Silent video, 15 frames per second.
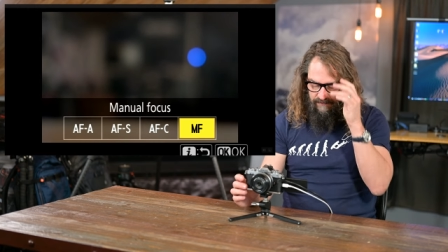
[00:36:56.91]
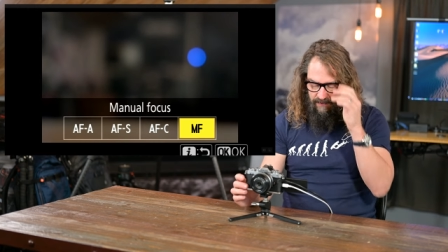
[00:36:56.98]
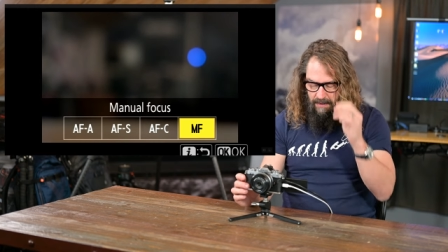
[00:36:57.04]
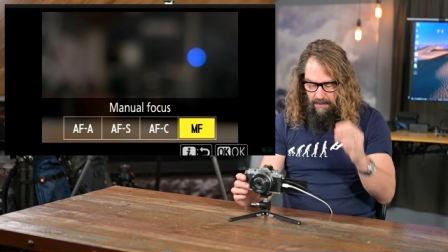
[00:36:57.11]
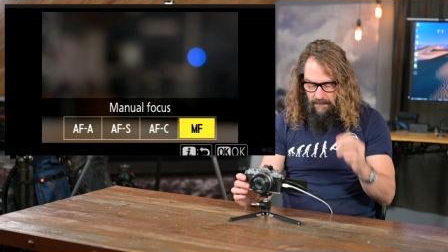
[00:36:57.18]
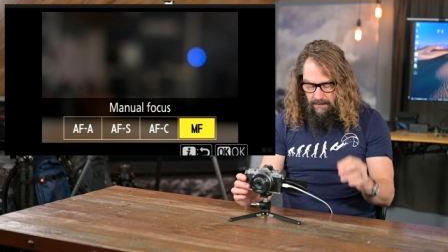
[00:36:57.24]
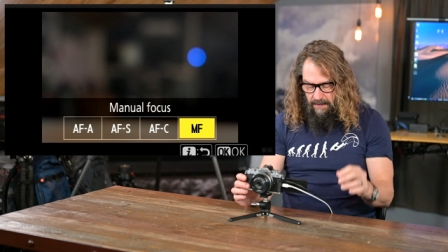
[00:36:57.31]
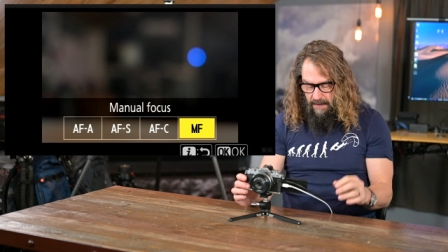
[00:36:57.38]

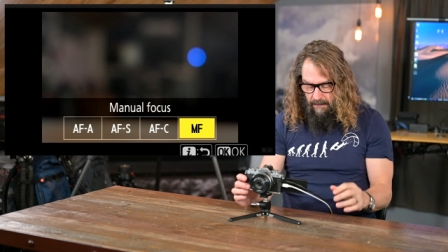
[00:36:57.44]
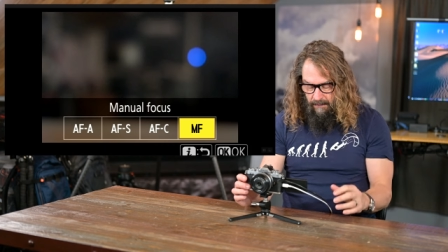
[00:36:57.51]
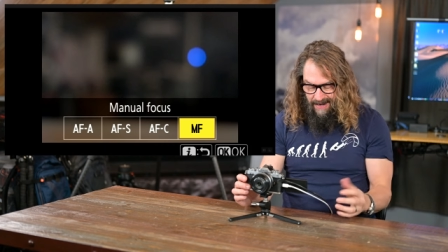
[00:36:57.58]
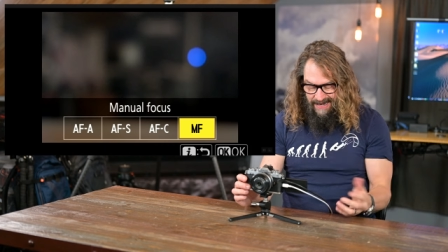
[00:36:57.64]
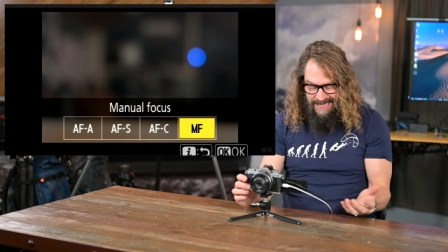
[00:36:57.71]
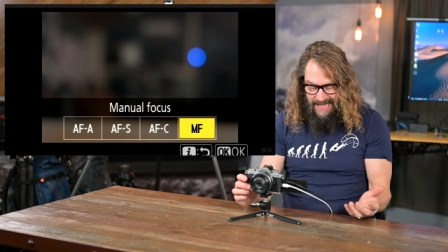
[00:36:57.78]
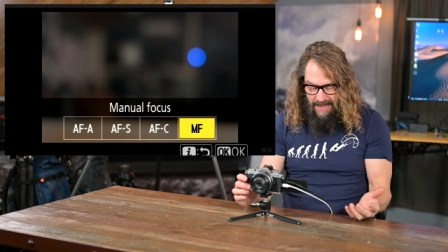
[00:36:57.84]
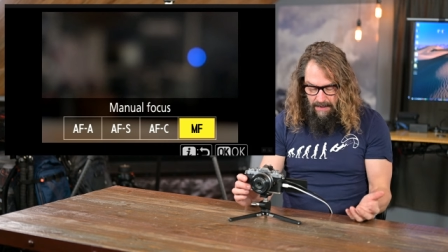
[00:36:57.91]
So
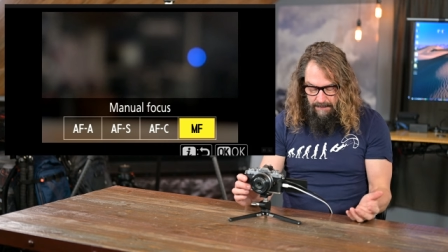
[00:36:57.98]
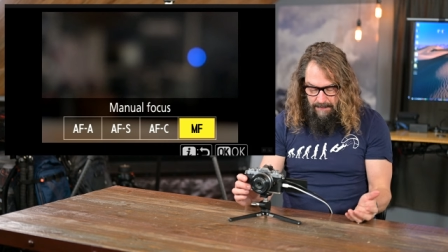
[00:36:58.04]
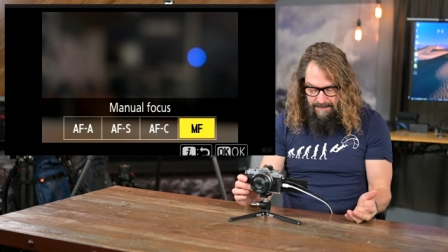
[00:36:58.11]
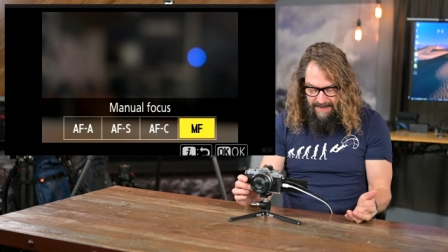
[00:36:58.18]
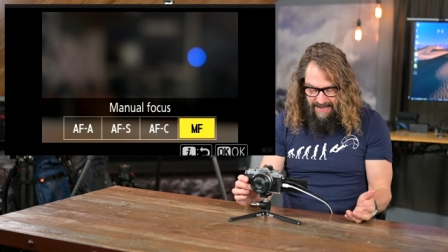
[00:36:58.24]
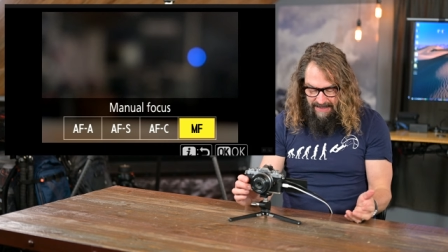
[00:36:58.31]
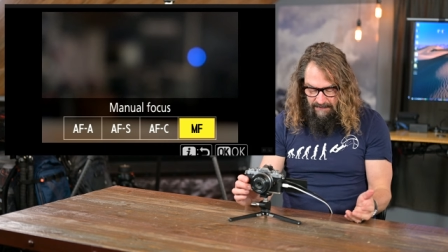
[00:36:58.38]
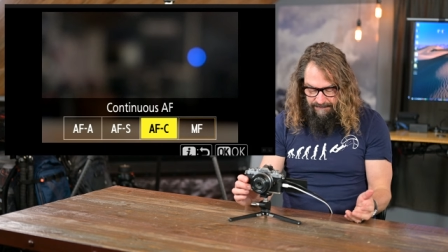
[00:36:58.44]
right now I'm in
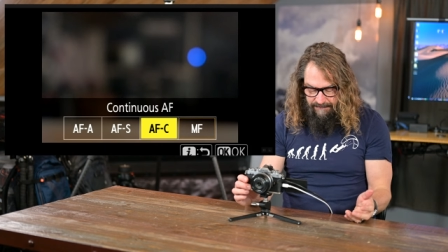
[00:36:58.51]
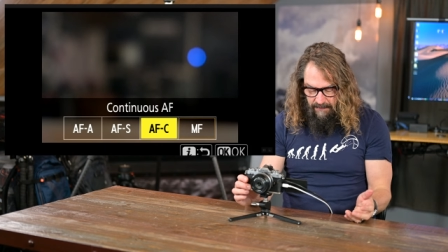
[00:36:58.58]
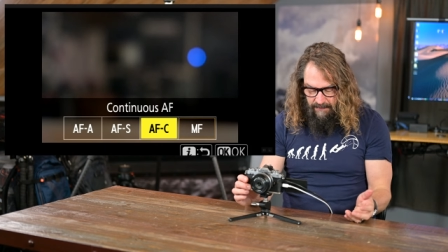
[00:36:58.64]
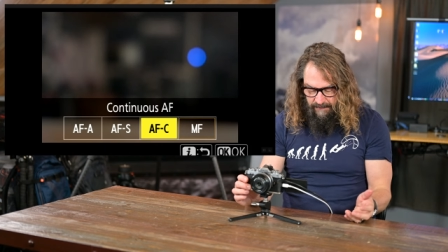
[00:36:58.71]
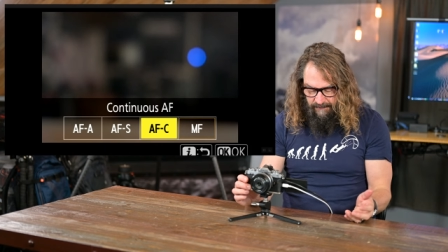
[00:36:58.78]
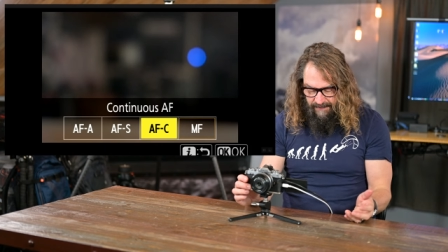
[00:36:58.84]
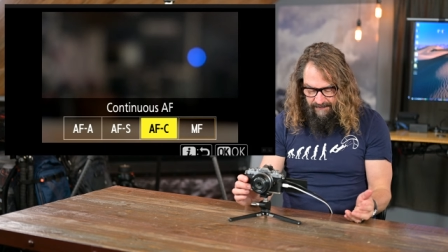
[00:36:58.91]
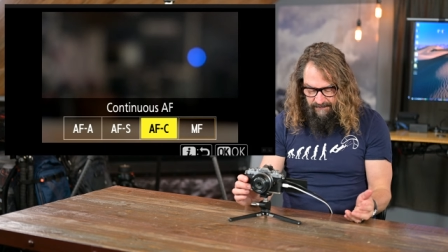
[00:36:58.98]
manual
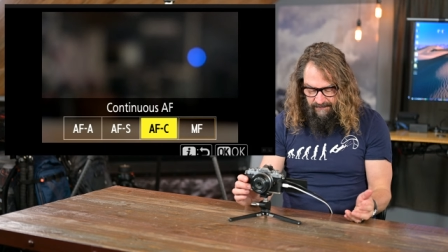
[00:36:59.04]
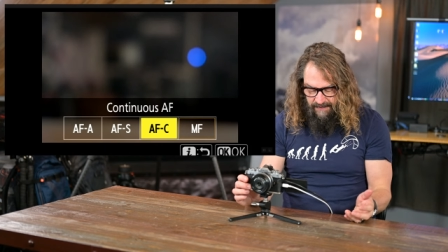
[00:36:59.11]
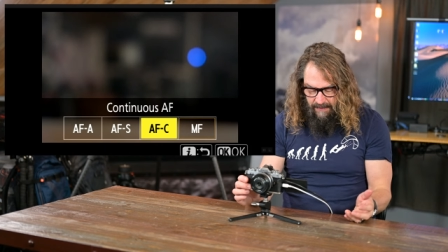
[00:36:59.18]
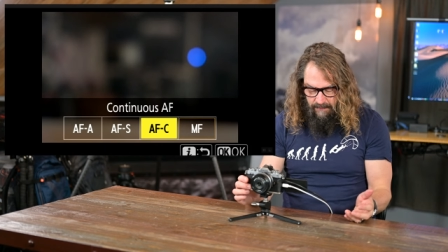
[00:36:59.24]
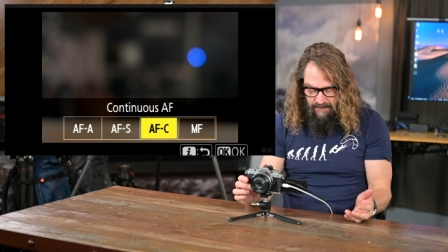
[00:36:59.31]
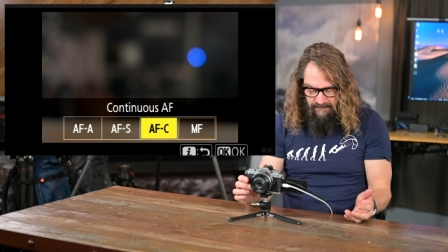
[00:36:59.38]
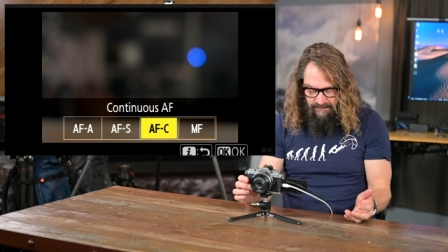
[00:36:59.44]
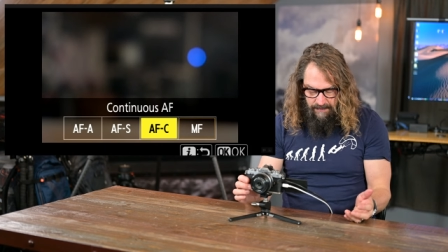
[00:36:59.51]
focus. Let's say
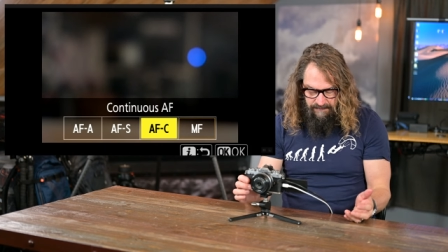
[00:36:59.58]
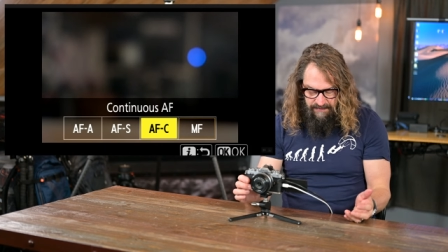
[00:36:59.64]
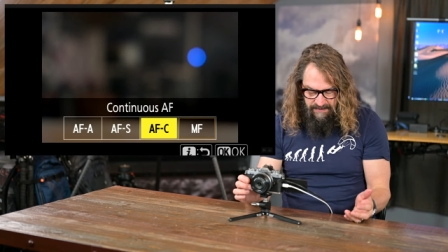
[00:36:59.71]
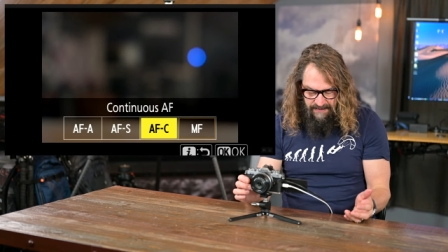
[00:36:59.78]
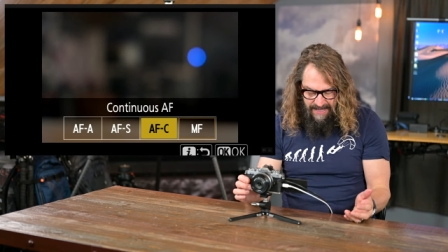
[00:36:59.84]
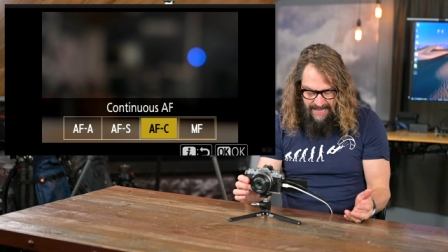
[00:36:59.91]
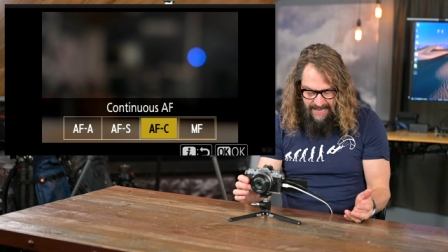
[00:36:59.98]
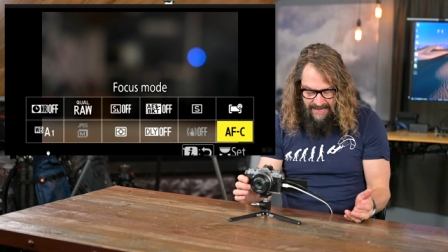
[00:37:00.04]
we jumped
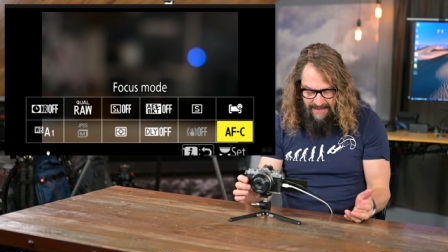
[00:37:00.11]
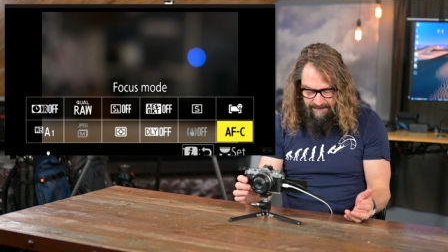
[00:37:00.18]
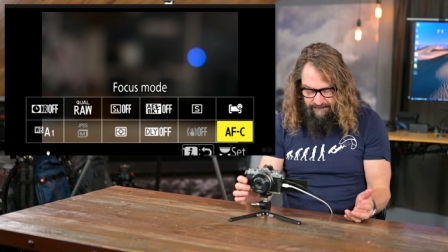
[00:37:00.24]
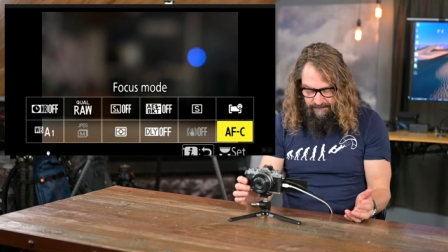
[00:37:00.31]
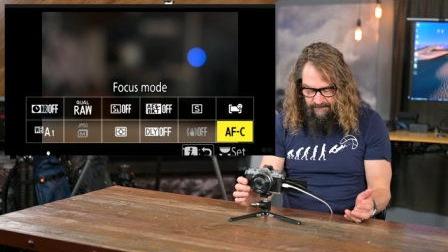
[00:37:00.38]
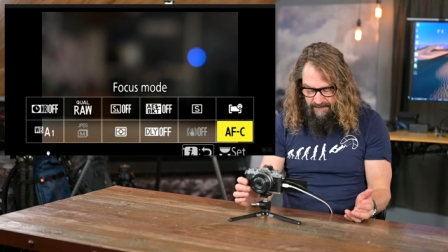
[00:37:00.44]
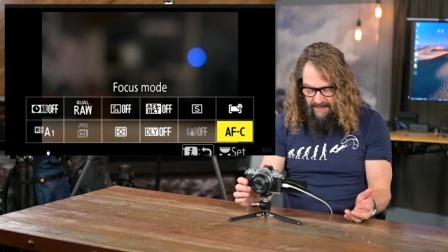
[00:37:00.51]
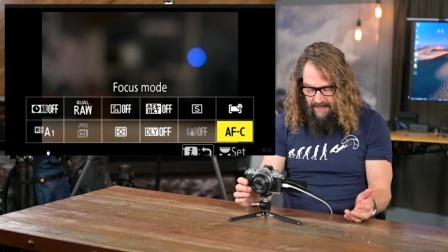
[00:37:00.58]
into A F
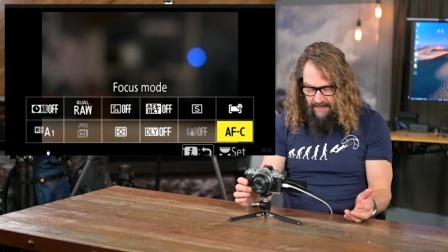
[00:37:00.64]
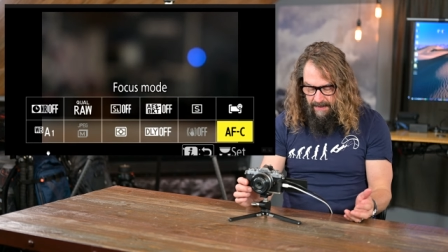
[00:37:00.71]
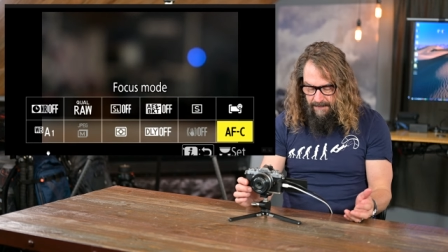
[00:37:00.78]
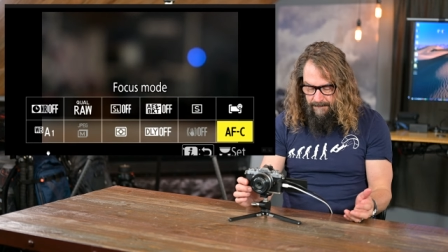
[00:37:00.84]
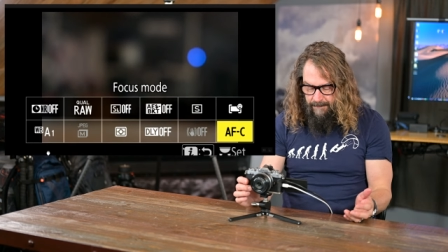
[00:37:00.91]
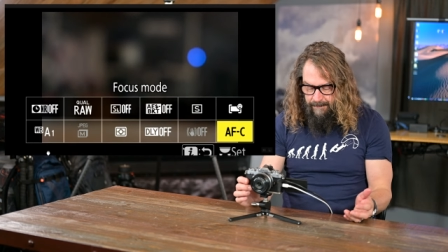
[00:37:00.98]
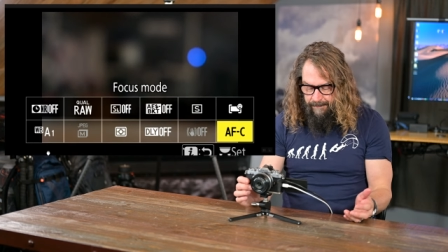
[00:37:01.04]
C.